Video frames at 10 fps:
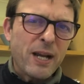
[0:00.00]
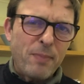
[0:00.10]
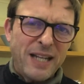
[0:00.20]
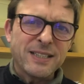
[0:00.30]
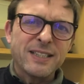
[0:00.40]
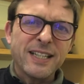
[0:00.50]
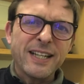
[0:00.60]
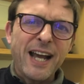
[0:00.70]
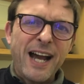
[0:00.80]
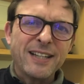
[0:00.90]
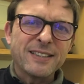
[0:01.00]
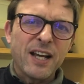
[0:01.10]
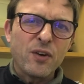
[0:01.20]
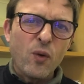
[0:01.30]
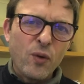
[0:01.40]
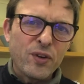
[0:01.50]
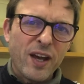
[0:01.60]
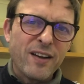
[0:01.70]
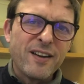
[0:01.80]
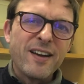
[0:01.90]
capacity as an author,